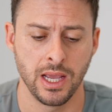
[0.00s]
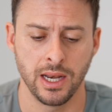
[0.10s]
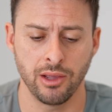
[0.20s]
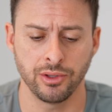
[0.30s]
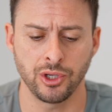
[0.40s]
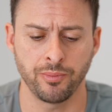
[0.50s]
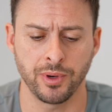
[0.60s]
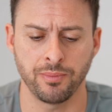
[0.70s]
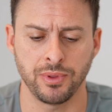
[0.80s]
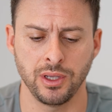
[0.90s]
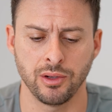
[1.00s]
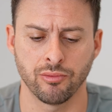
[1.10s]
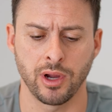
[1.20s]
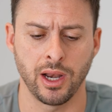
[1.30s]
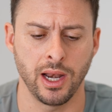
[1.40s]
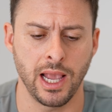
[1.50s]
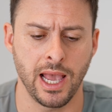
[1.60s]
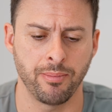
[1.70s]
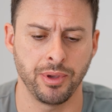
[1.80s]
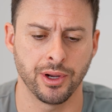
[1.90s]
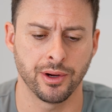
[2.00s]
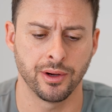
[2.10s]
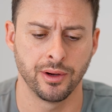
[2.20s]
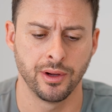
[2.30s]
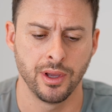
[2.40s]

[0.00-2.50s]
Now let's open up the Reddit app here.